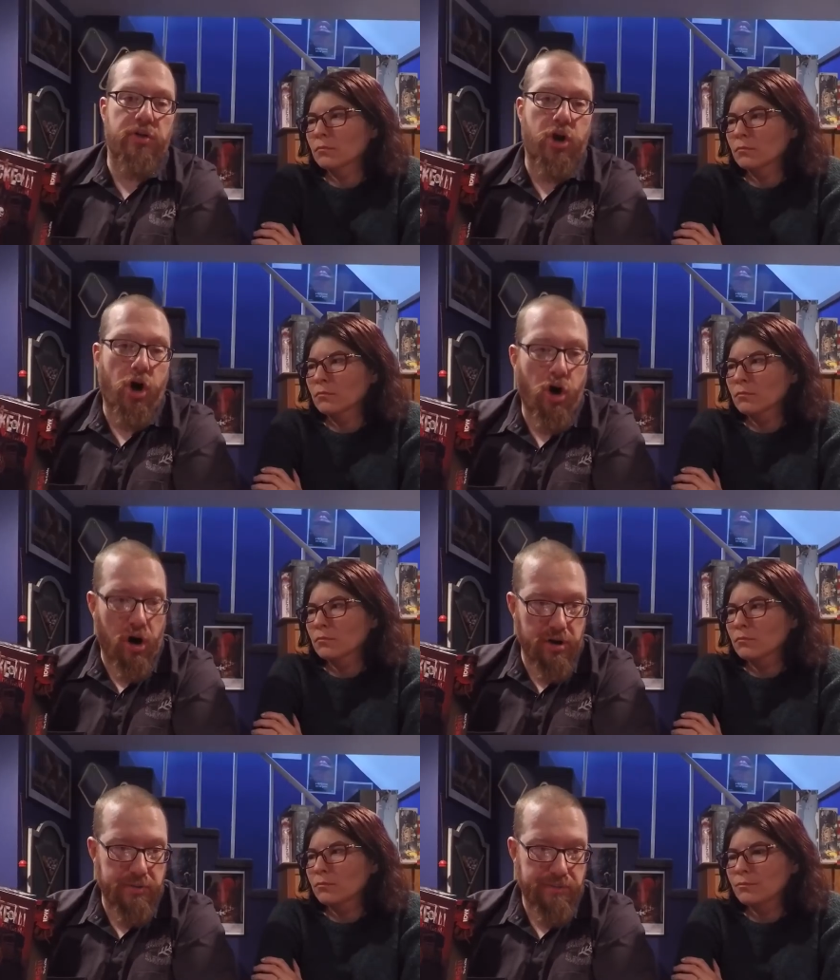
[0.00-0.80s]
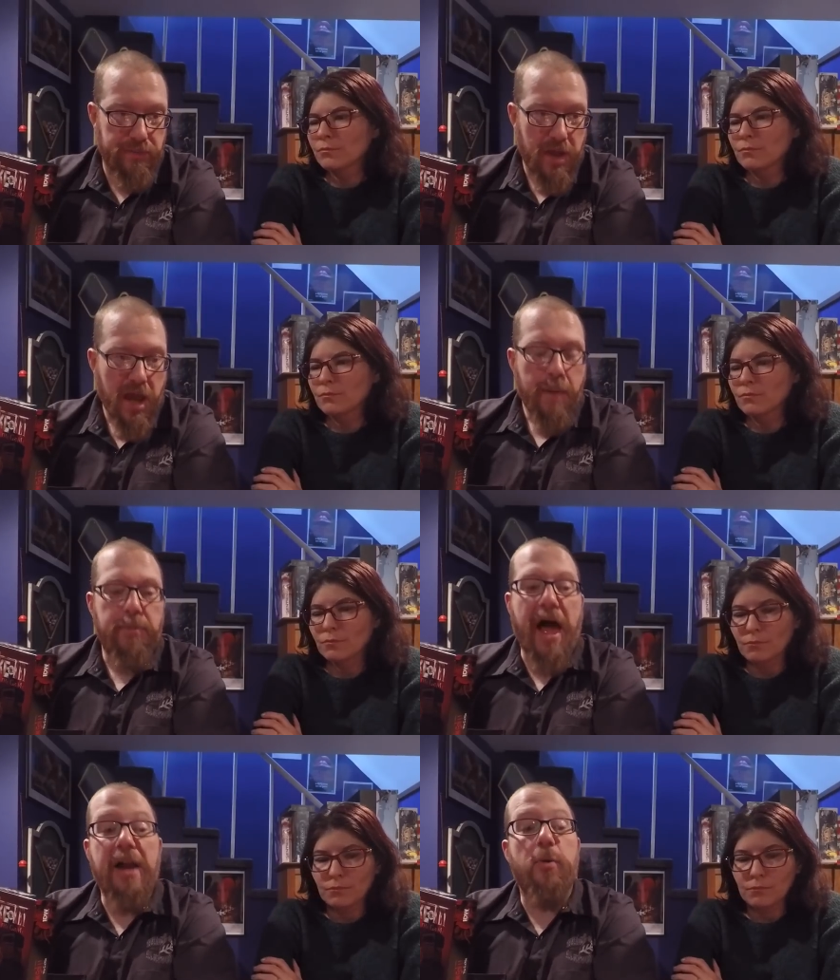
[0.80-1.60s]
Speaker 1: card.
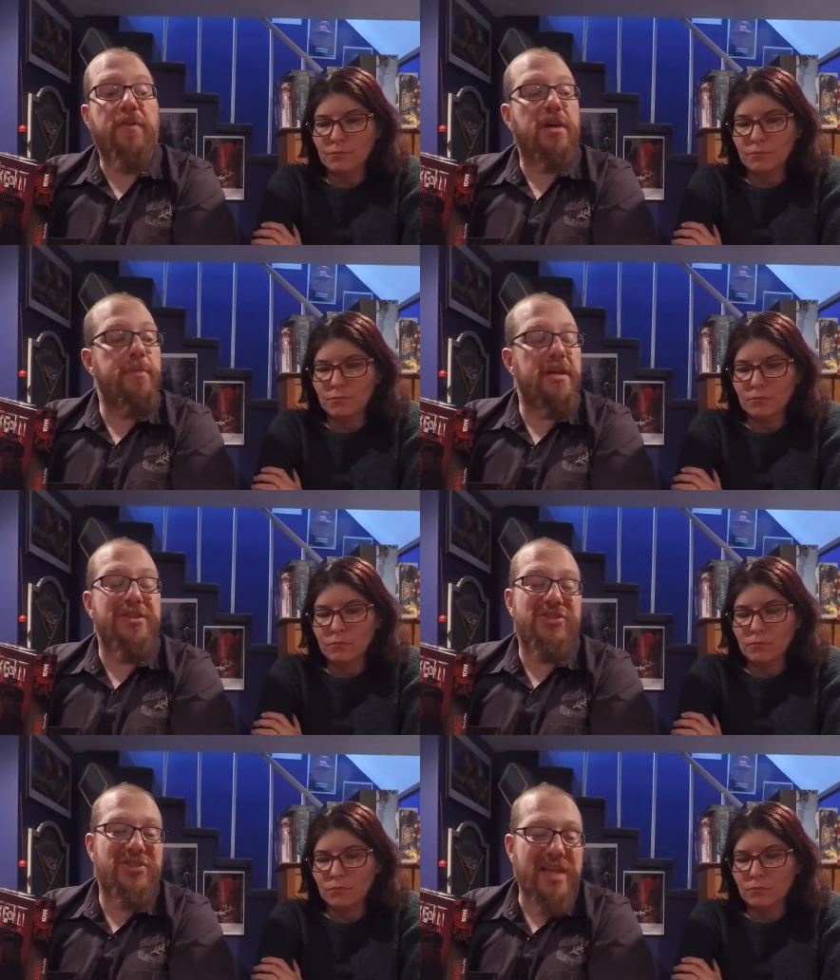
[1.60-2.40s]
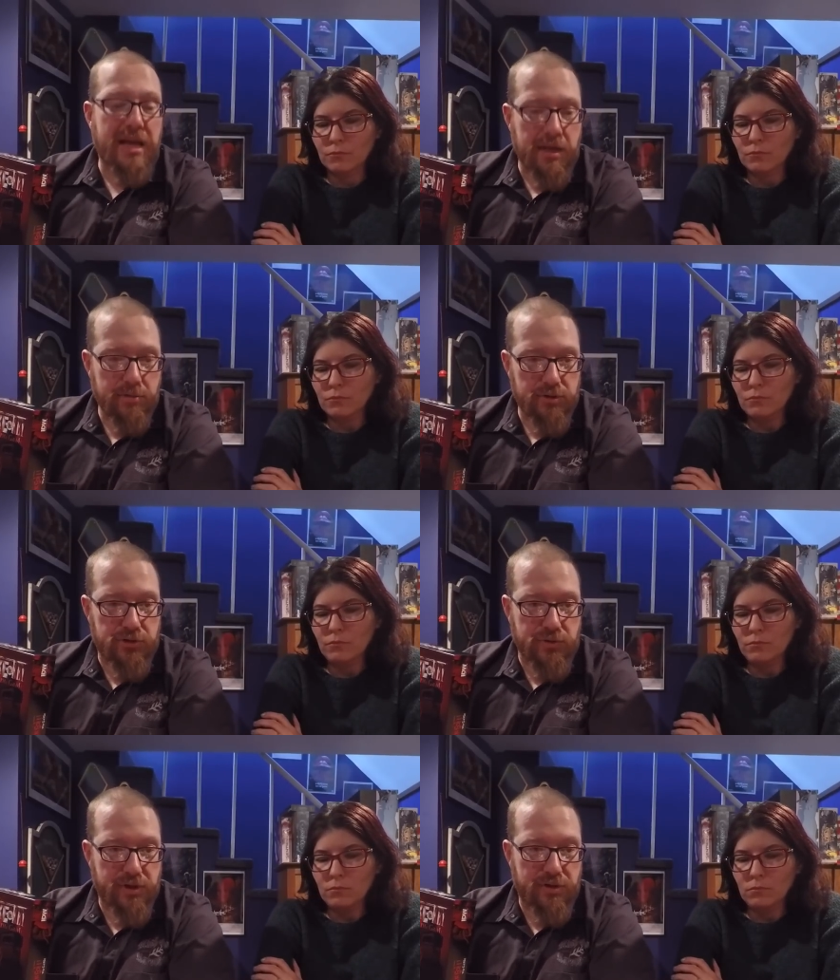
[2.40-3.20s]
But and whoever committed the second most
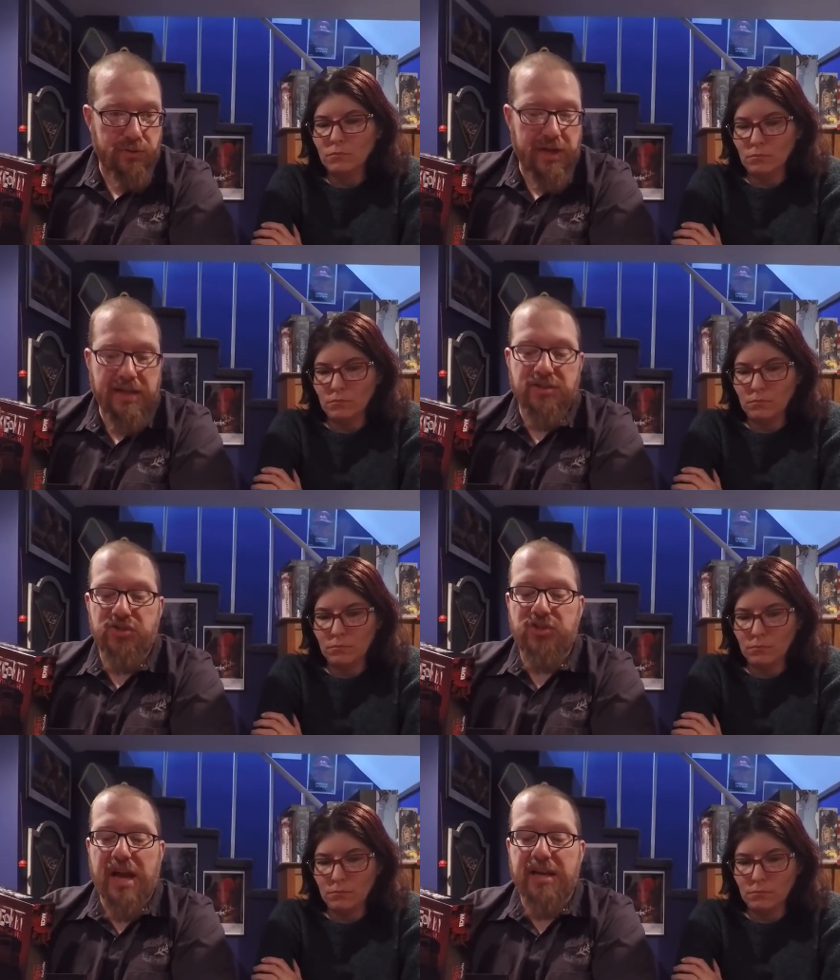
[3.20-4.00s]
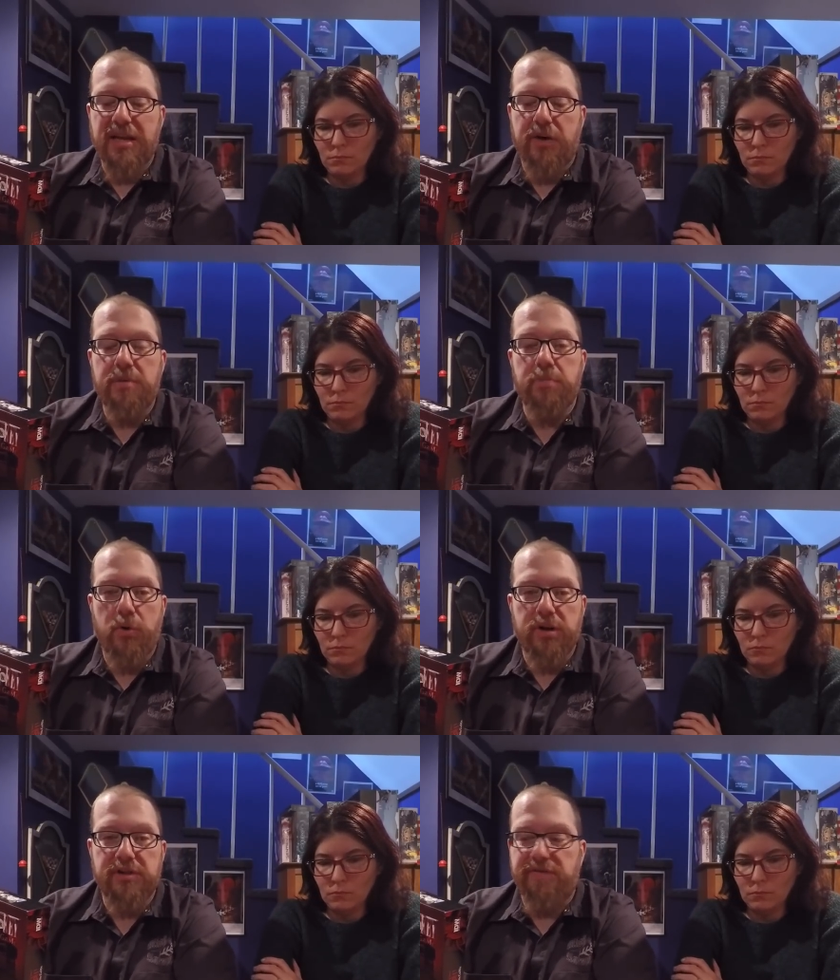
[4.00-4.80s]
strength to it gets a secondary
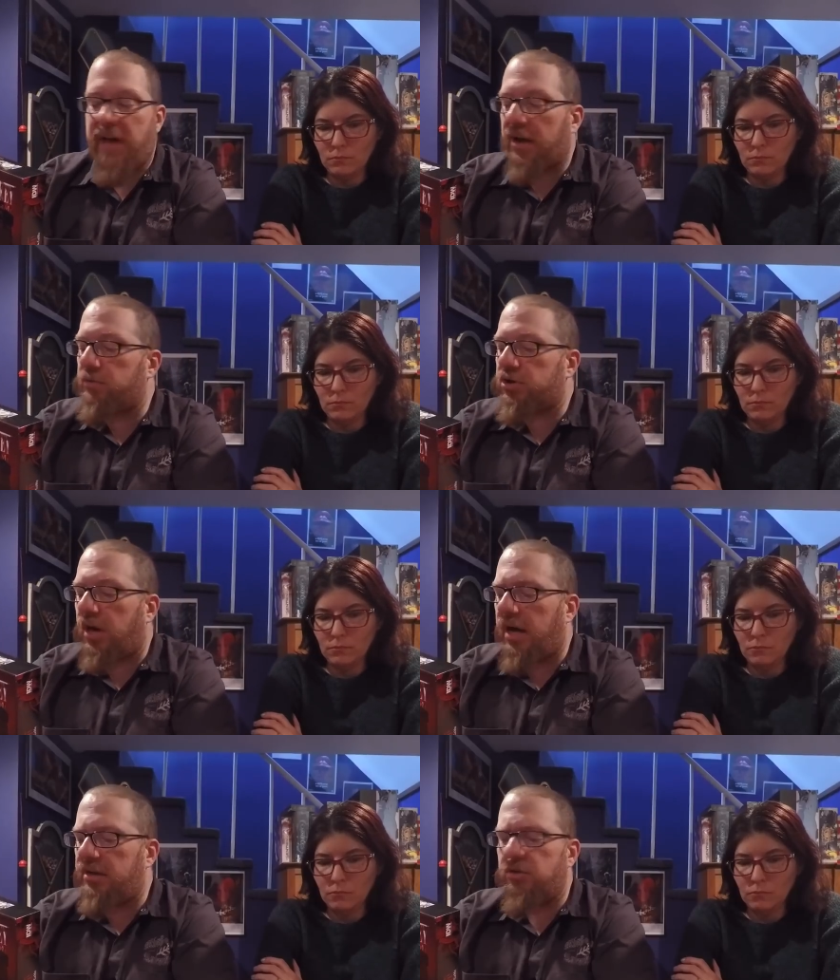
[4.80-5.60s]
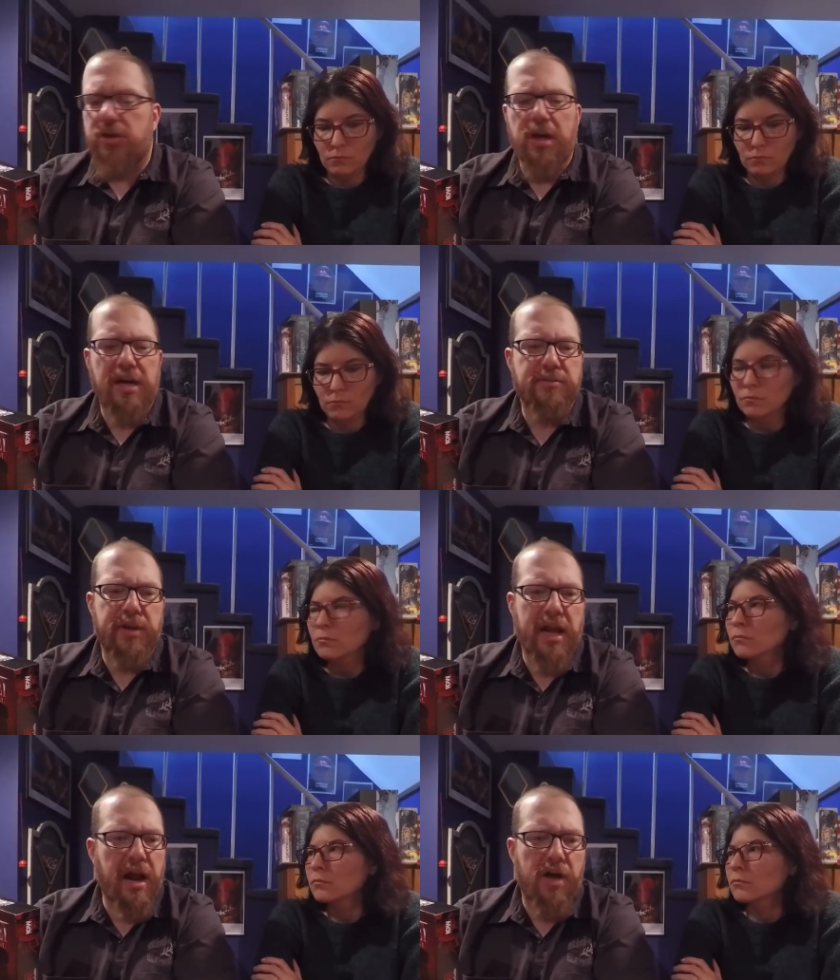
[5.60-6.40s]
bonus effect, which uh, usually allows them
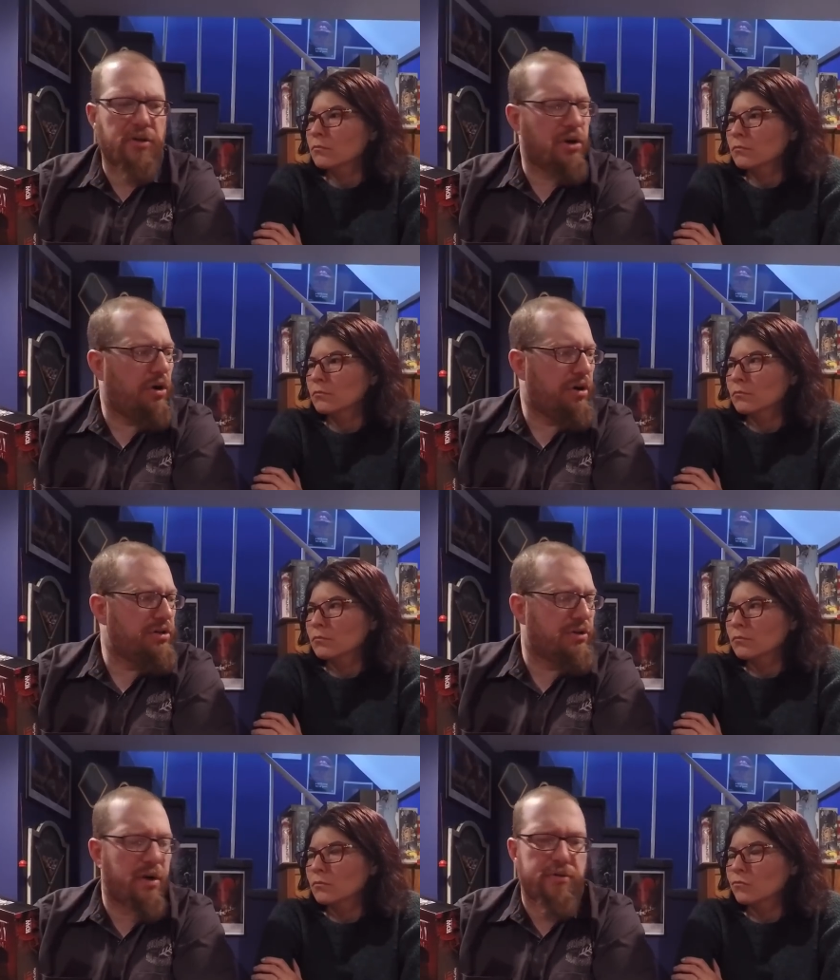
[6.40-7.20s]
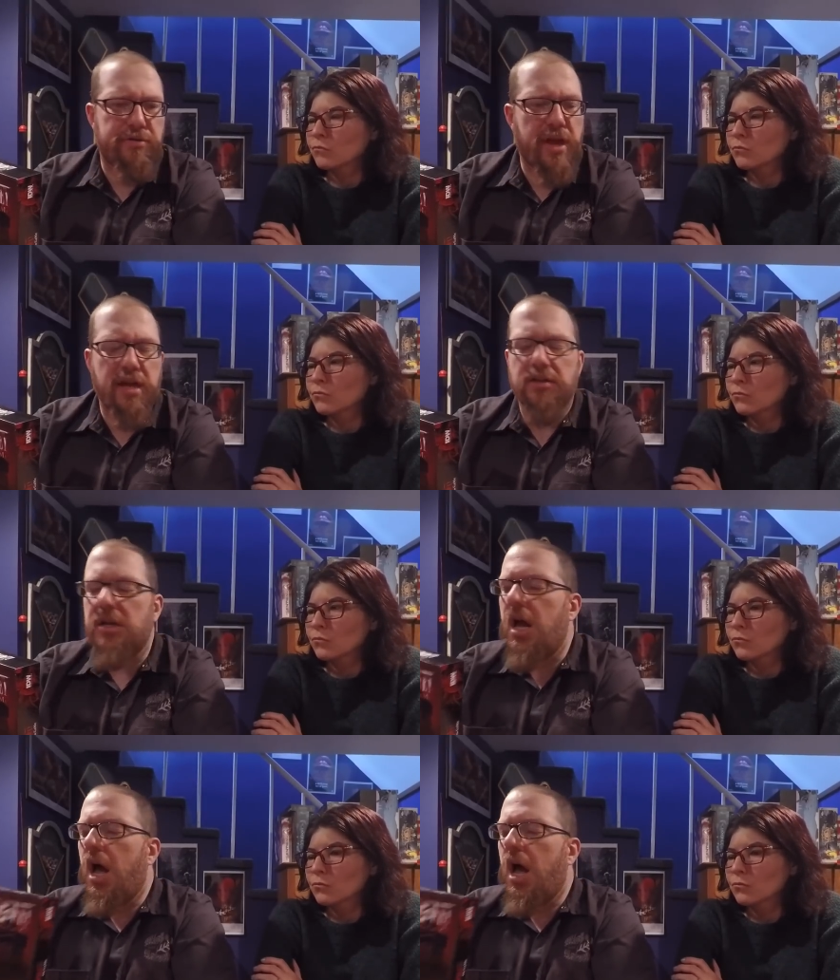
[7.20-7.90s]
to get other cards or other things.